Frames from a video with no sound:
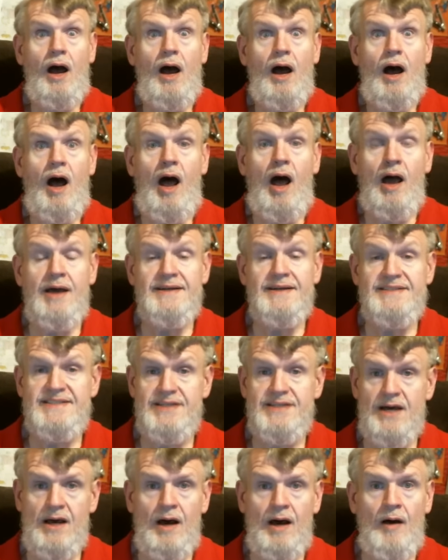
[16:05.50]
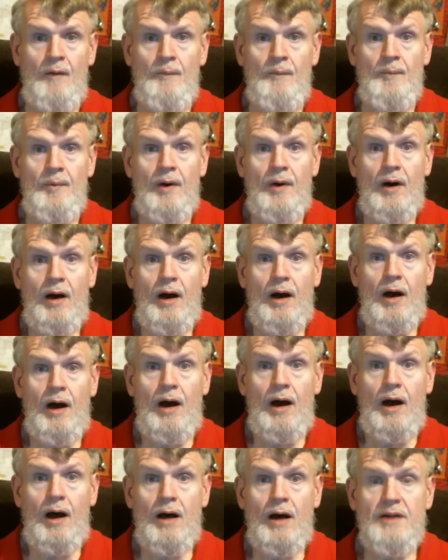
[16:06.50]
Awesome.
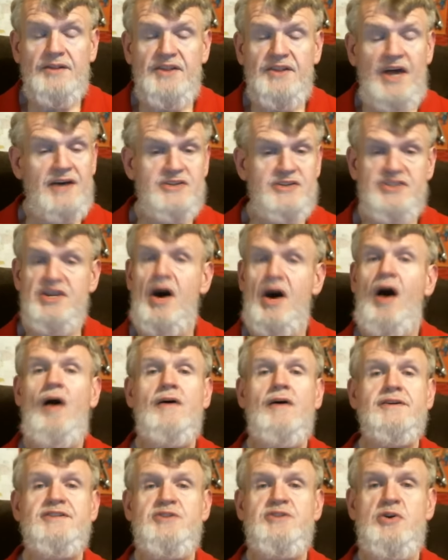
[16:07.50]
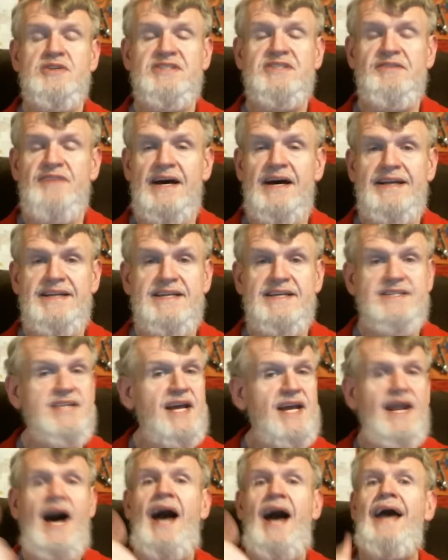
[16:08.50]
There's all sorts of ideas
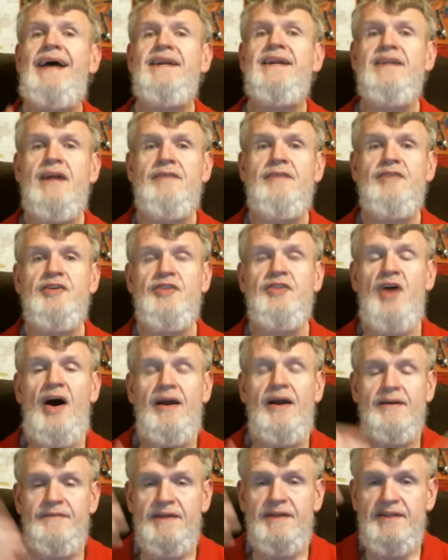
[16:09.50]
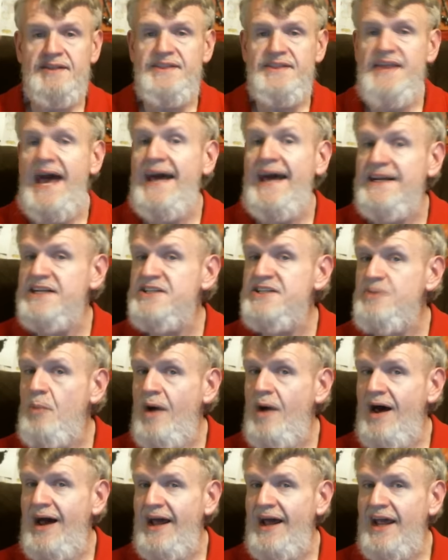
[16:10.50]
that I had never thought of, and that is
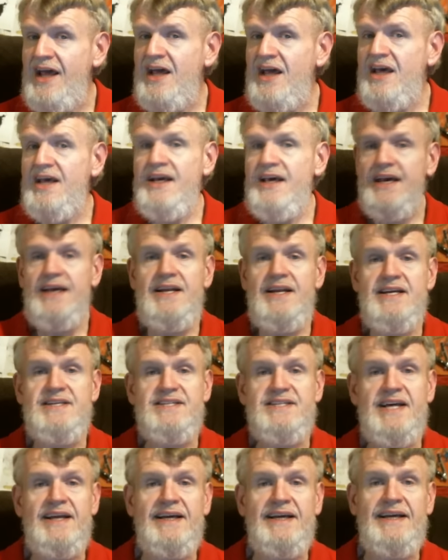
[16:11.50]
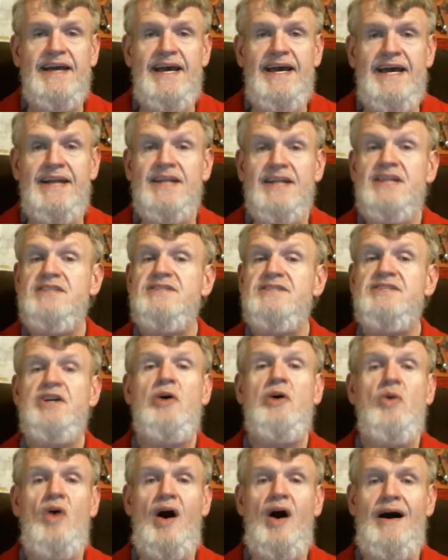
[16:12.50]
why it is, again,
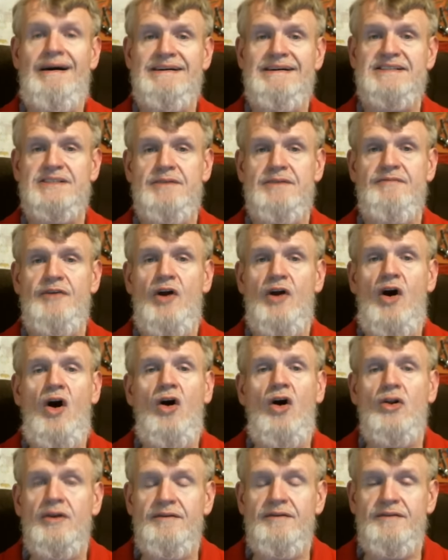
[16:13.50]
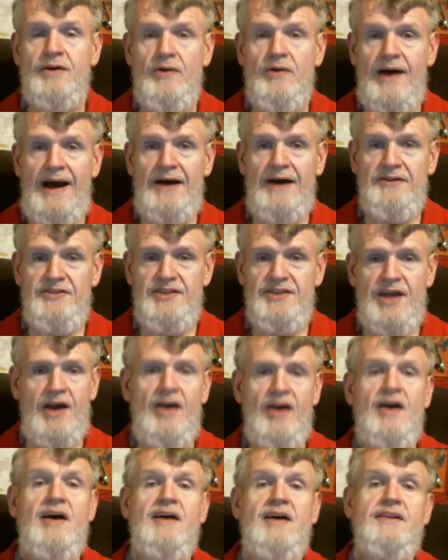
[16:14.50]
so awesome for all of you out there
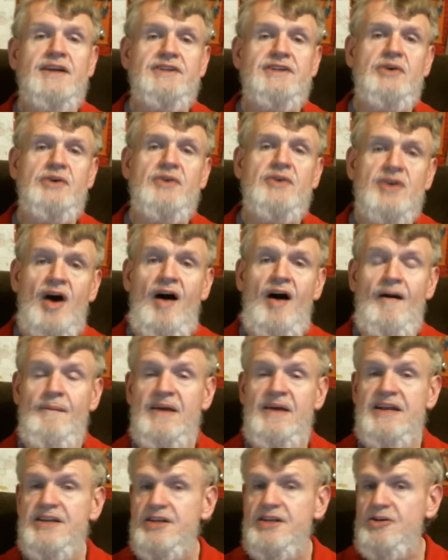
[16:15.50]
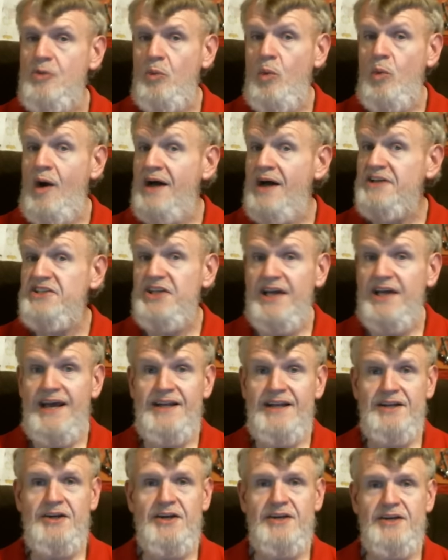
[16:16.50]
that you comment, you watch, and
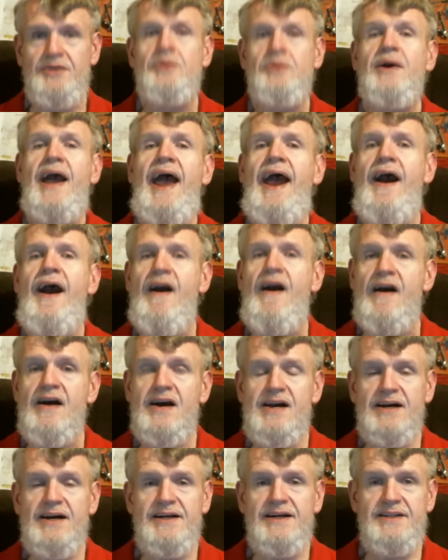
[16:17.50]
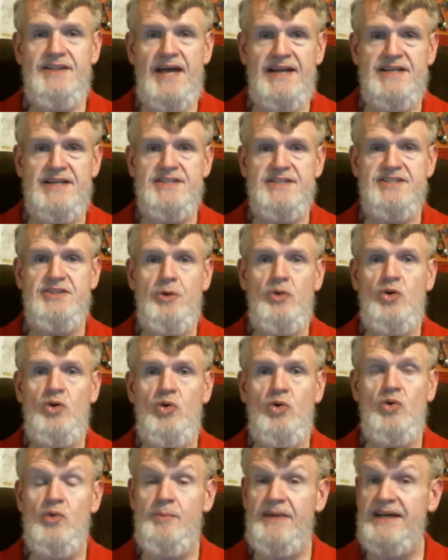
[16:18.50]
you, you care. That is so
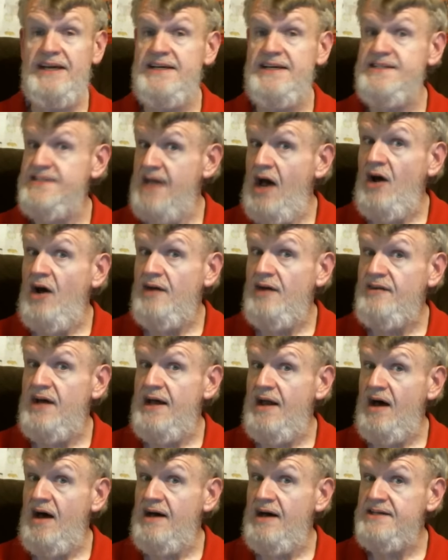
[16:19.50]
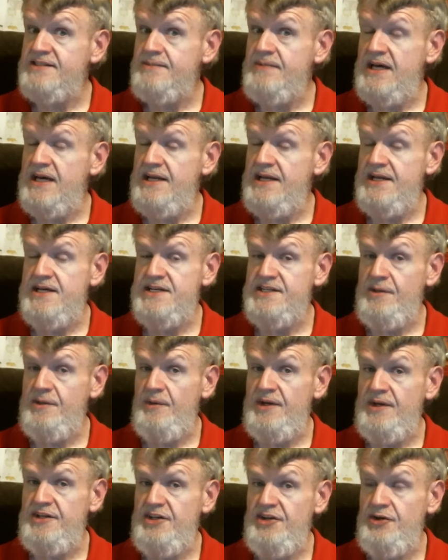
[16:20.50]
cool, because now I've got awesome ideas on
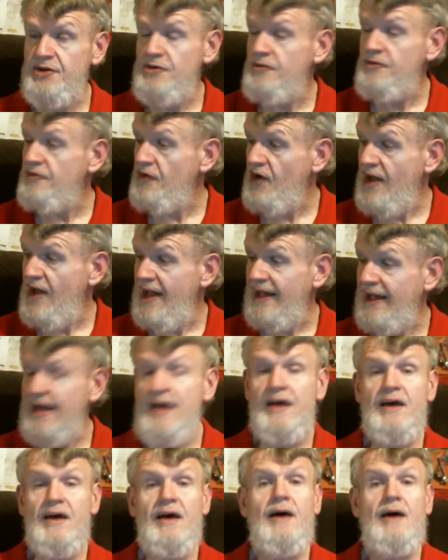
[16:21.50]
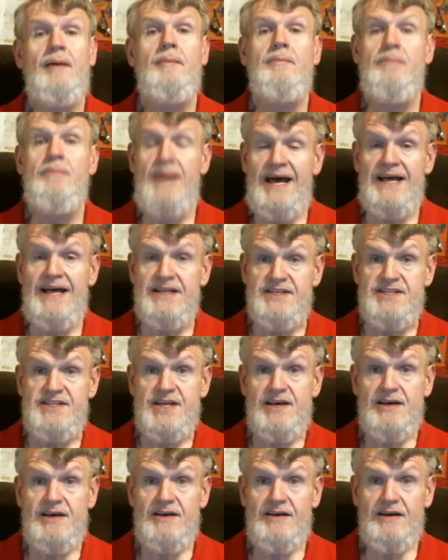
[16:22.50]
what to do for, like, beds,
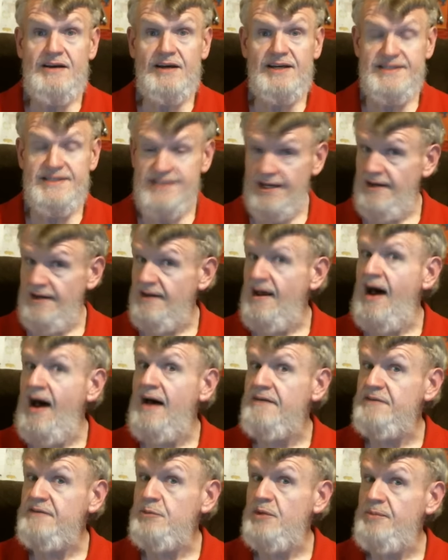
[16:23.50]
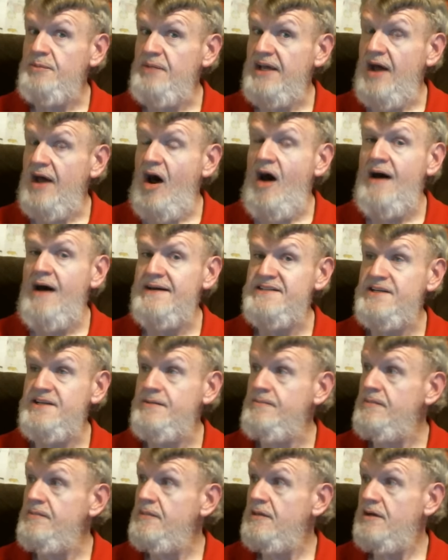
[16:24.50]
because a loft would be
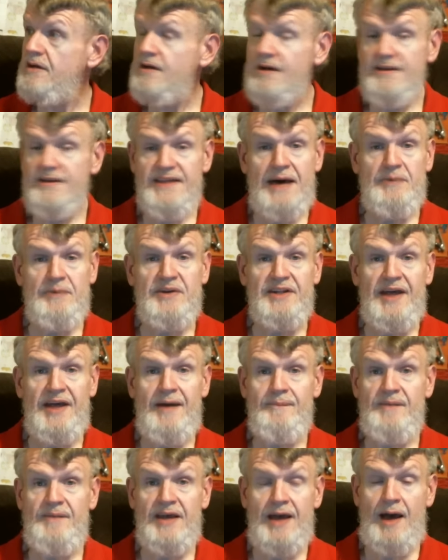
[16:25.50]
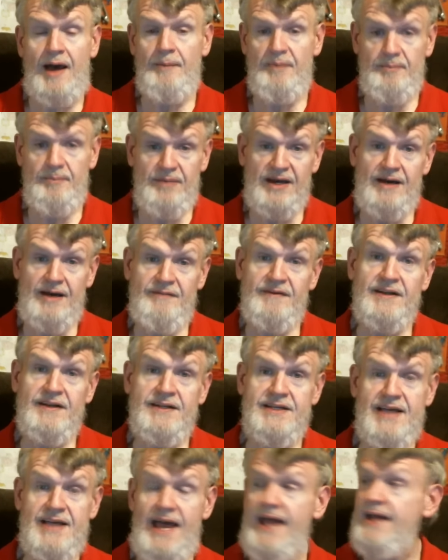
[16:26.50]
awesome. That would get me up above
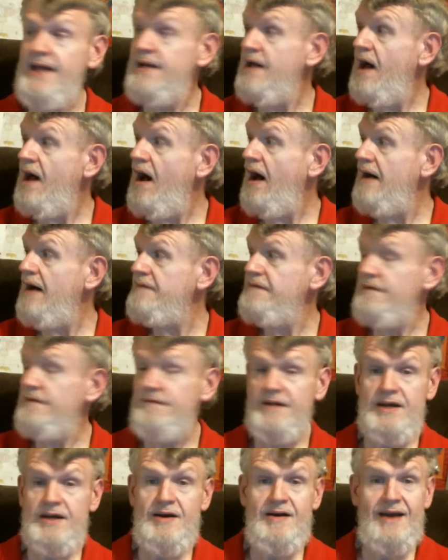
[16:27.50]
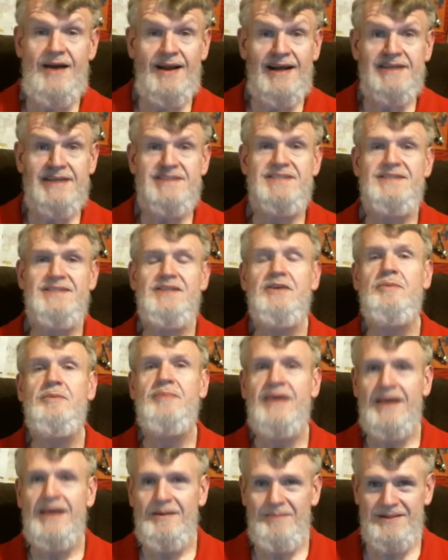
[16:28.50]
and, and off of here, and I'd still
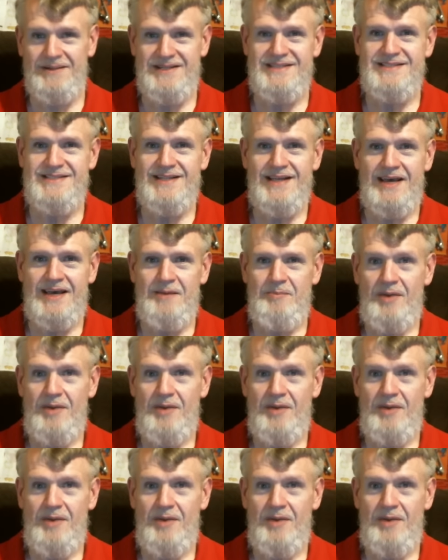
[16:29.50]
be able to sleep.